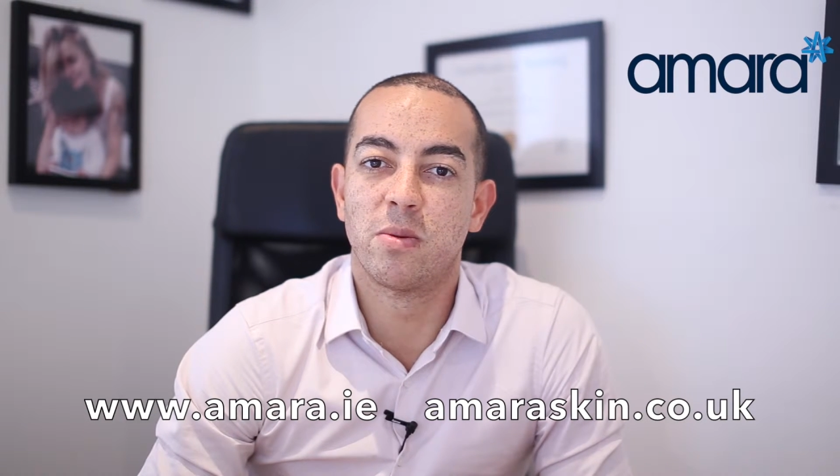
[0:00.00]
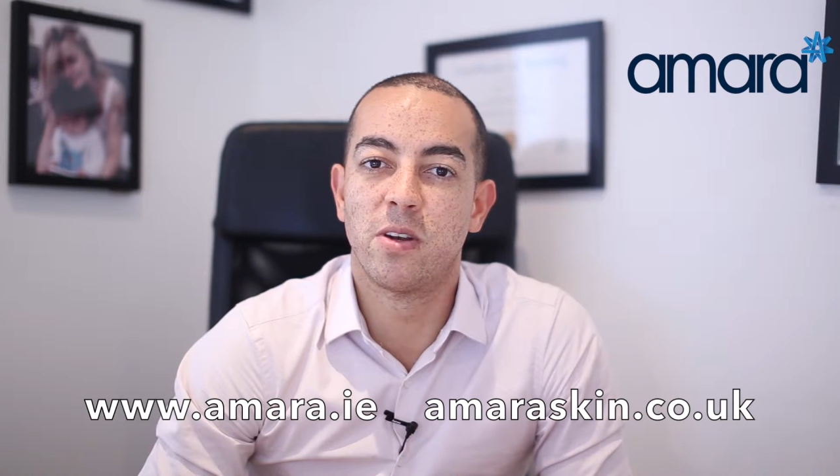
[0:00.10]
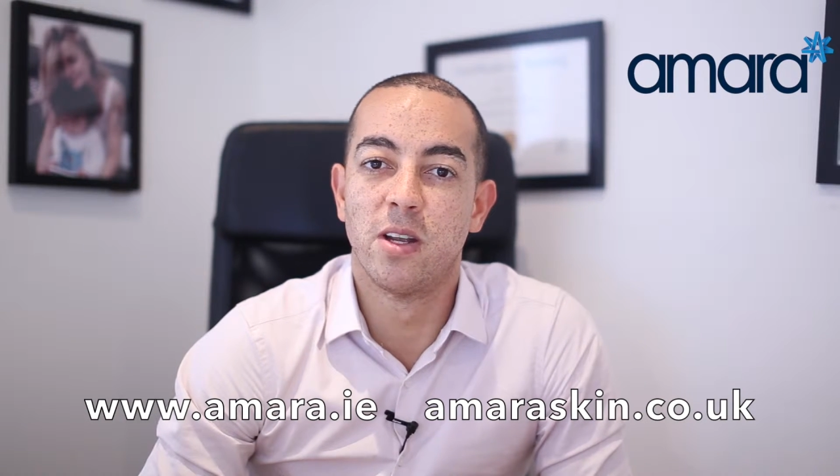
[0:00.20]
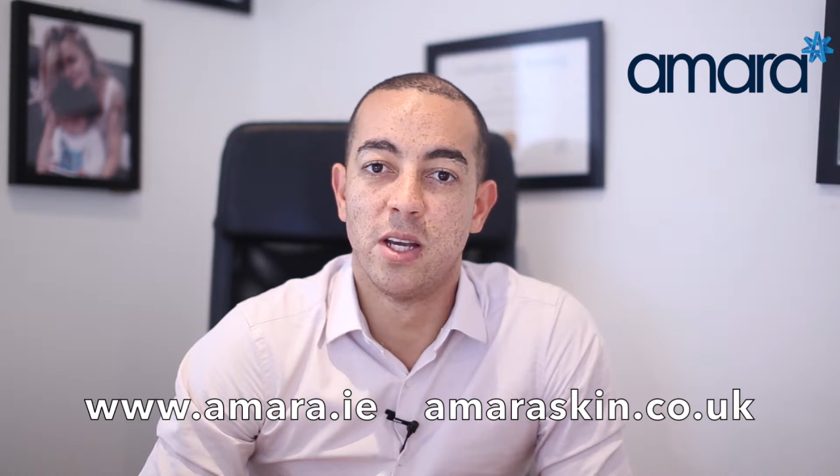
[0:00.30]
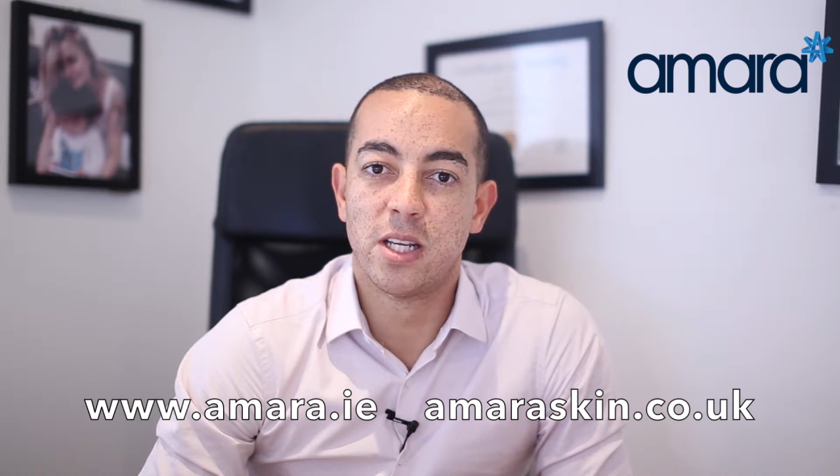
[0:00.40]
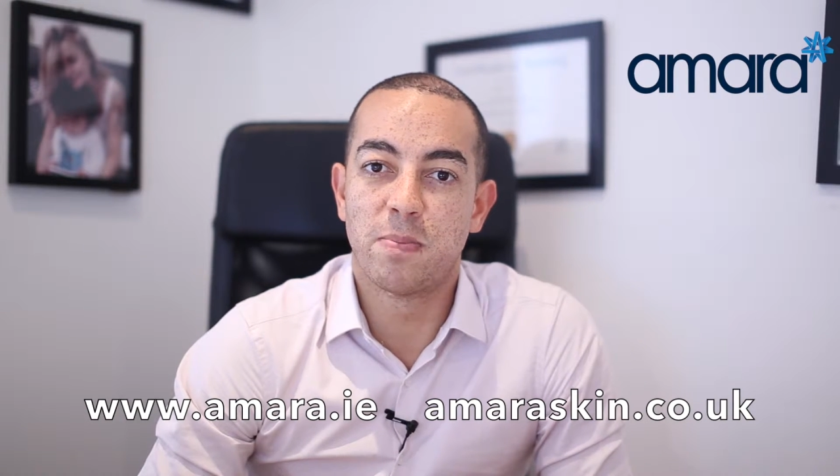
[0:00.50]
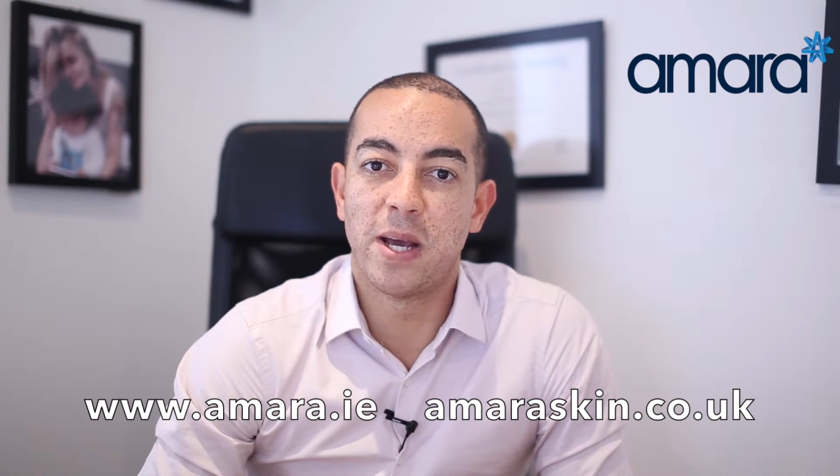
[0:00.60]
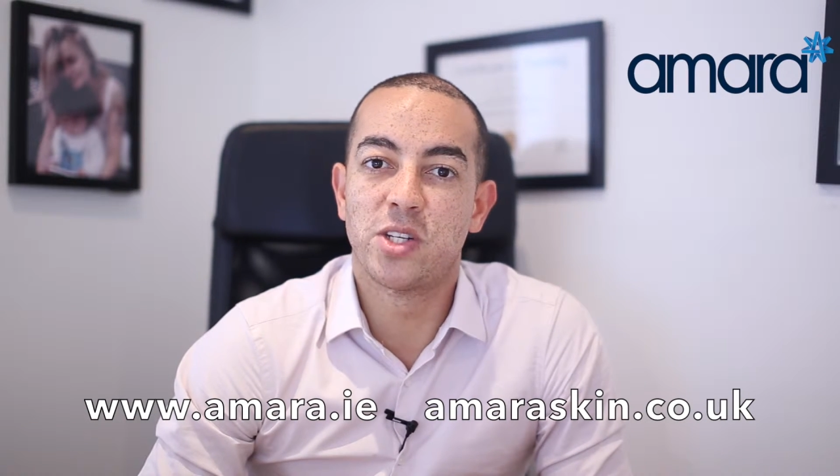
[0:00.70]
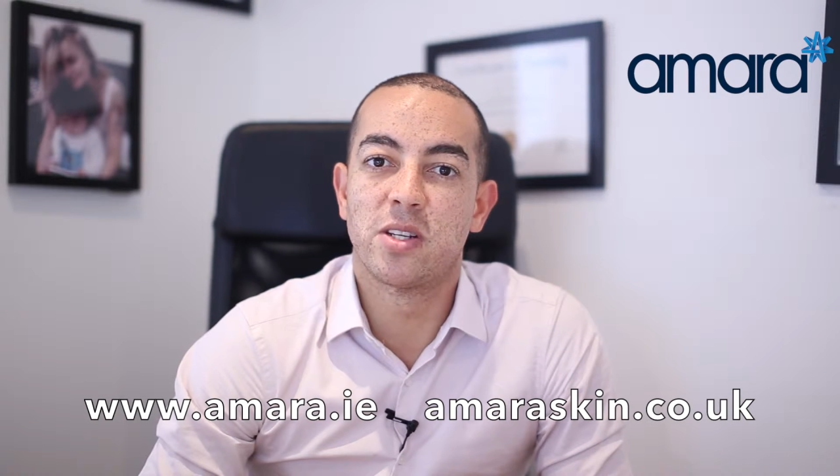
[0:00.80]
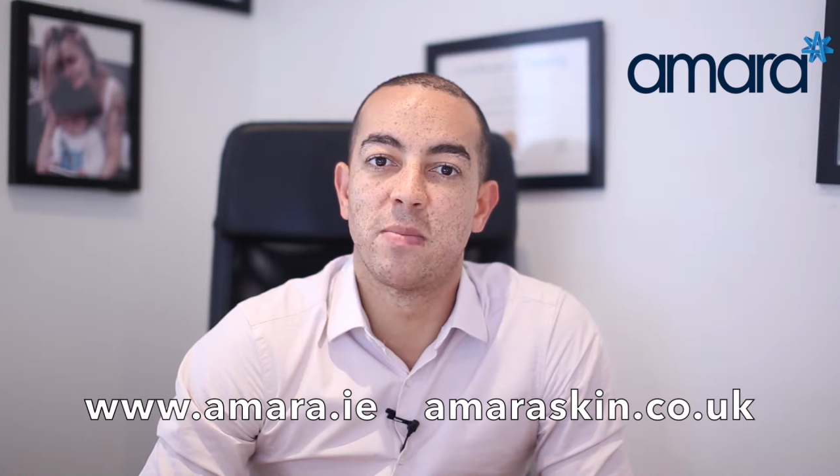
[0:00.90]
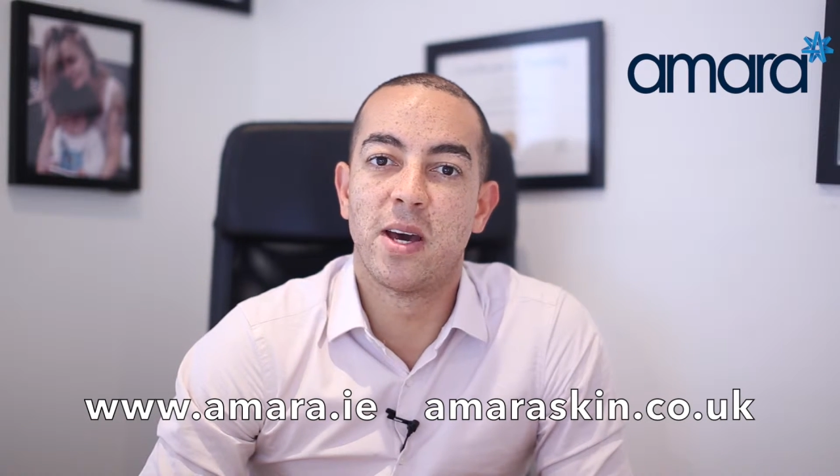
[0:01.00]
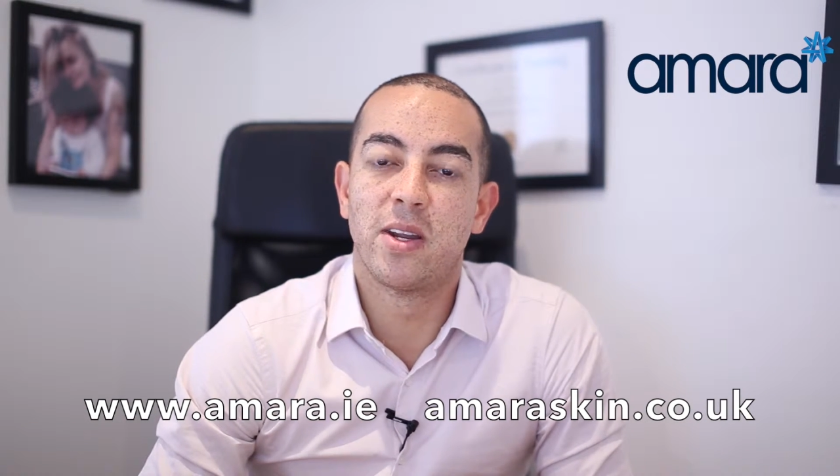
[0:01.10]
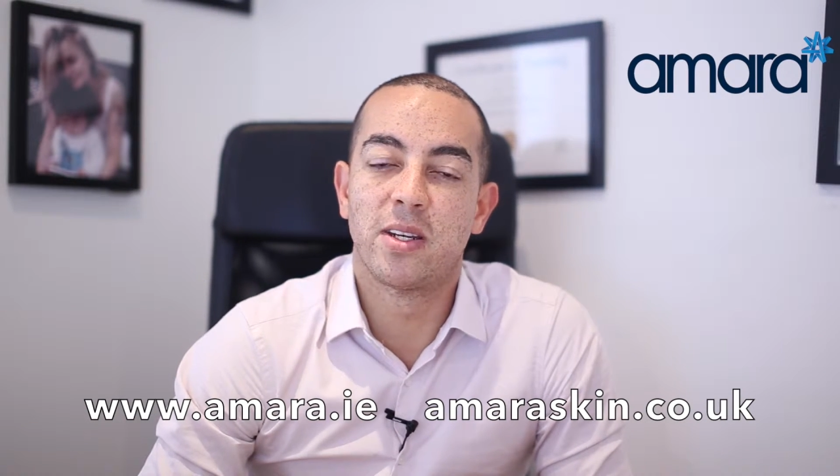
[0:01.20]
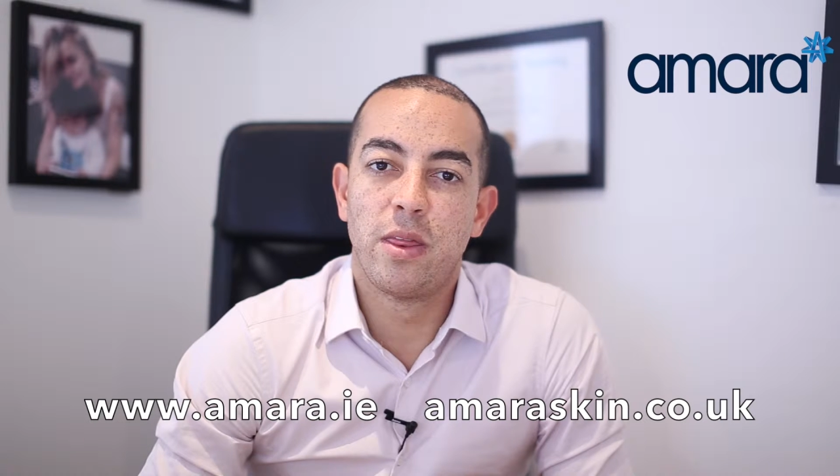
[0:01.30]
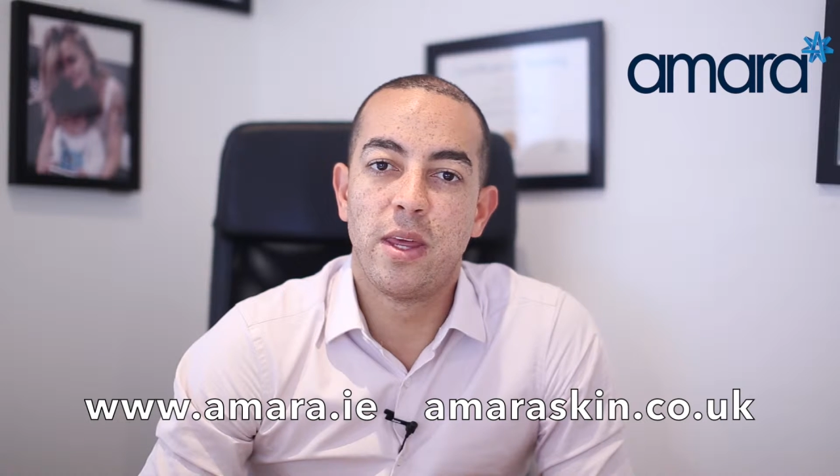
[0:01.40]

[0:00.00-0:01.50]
and specials about it.